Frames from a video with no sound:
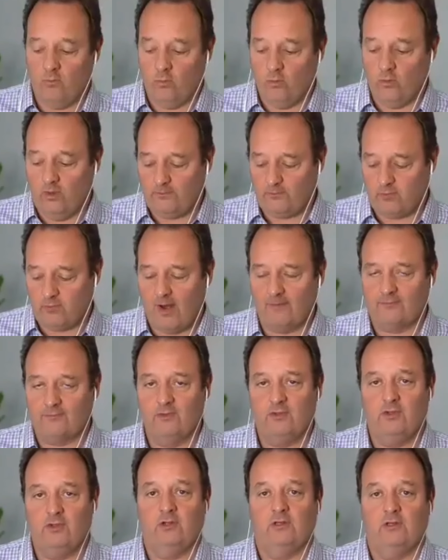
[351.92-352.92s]
what
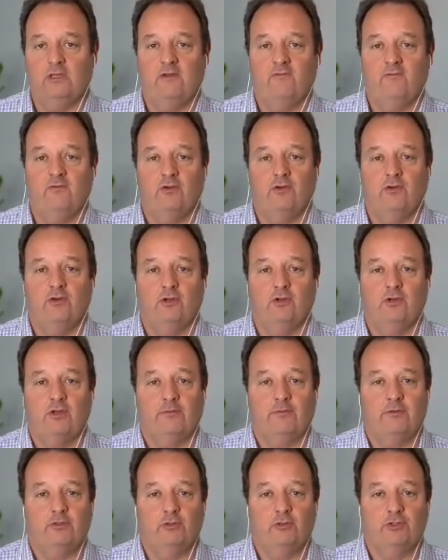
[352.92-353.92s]
prompted you to leave your
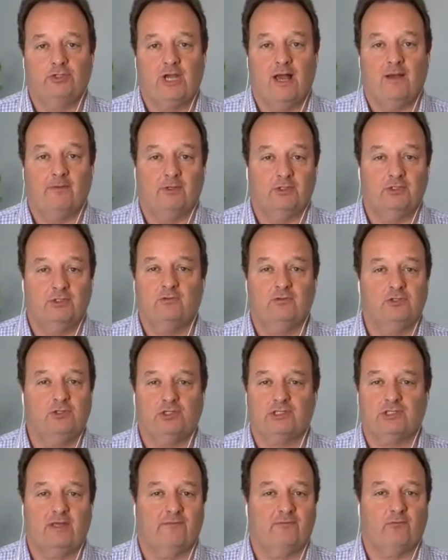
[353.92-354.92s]
W-2 job? Because you
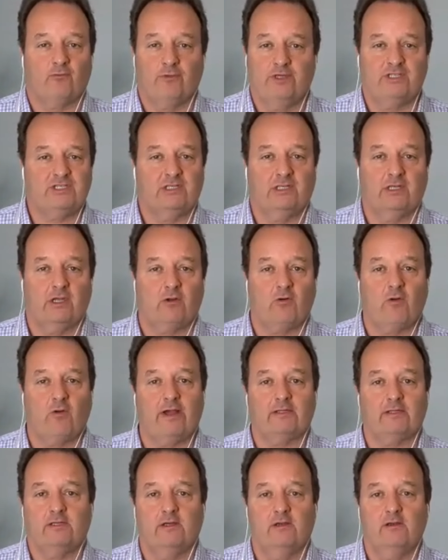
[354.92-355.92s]
just left recently,
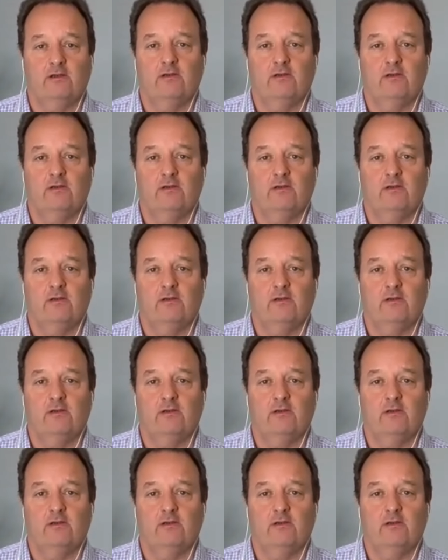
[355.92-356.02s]
correct?